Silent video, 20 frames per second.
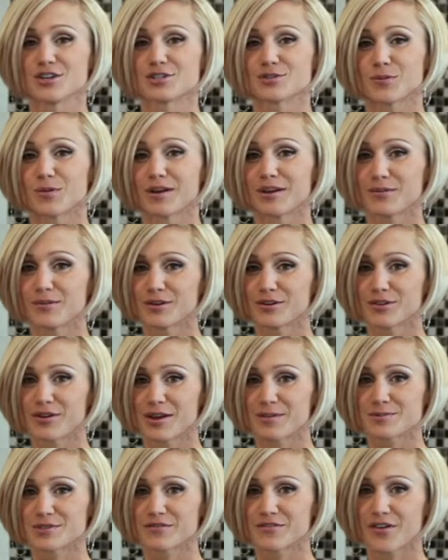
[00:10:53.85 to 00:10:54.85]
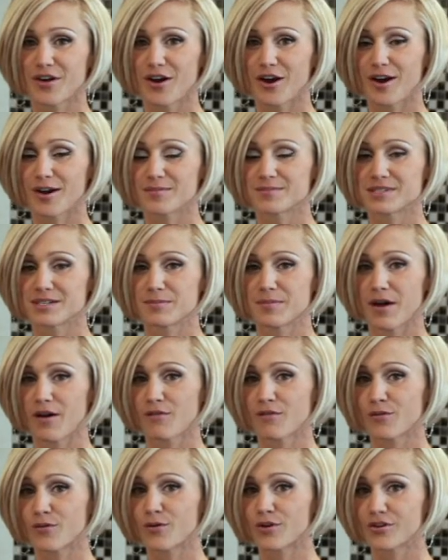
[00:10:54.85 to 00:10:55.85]
21 grams of carbs, and
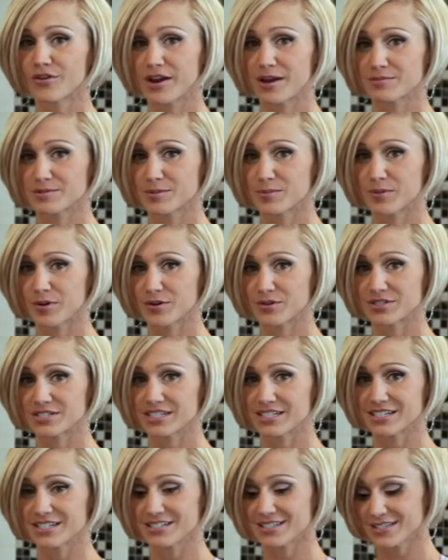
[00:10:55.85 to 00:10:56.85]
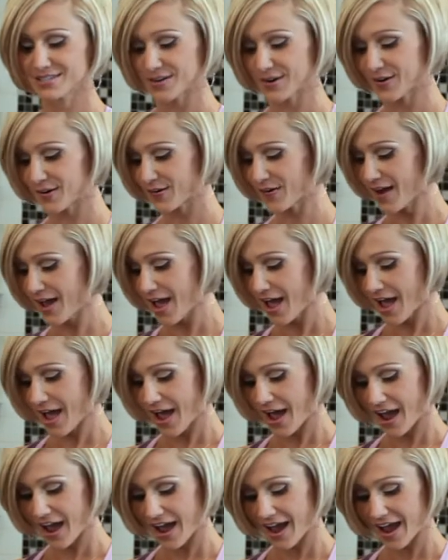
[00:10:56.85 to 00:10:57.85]
about 4 grams of protein. So
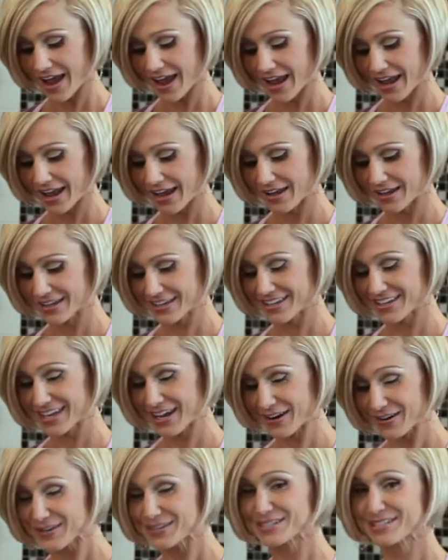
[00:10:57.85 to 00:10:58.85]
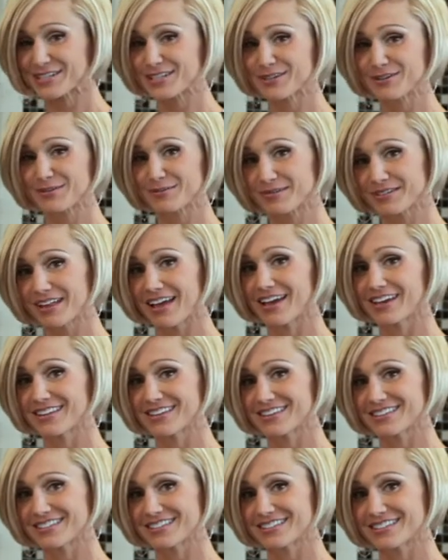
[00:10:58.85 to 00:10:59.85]
I guarantee you will like
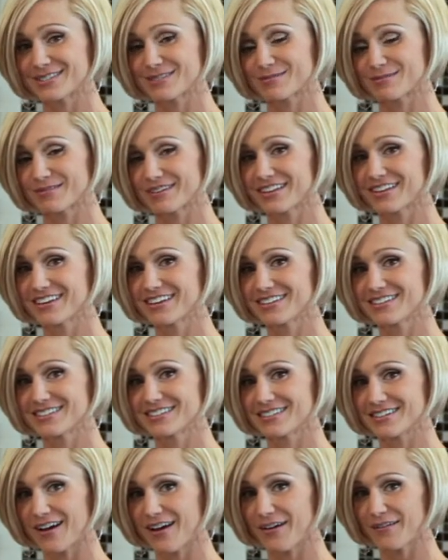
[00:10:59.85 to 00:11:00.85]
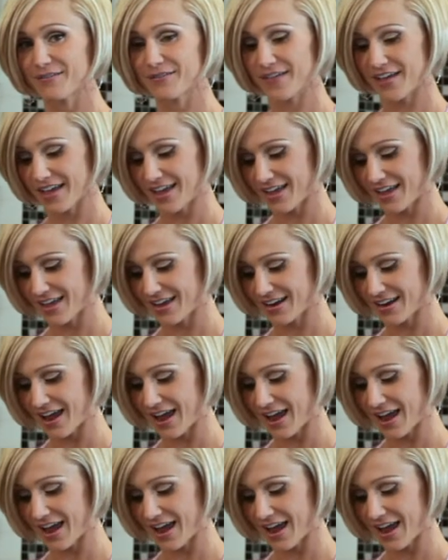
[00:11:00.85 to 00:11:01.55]
this. It's really good stuff, and